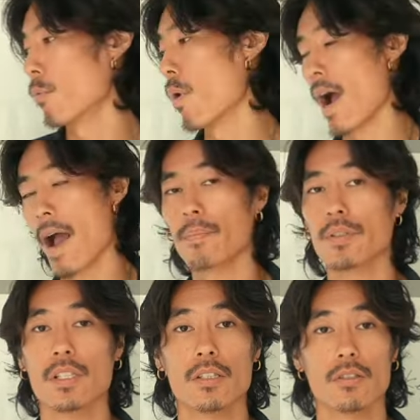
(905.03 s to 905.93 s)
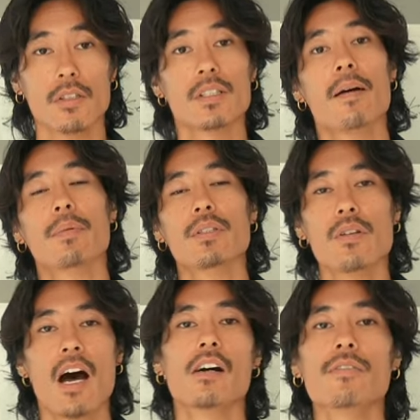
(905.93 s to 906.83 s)
What happens is you're going to tap into
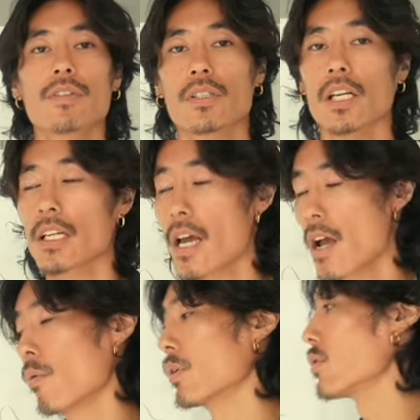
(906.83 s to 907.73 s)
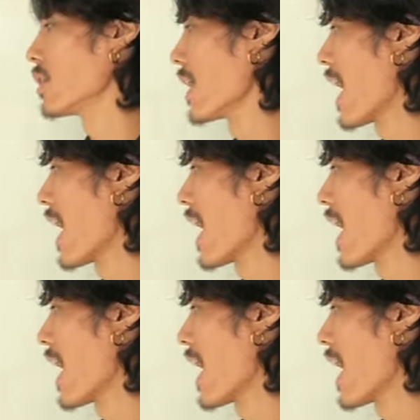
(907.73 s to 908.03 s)
the alpha state. When you're in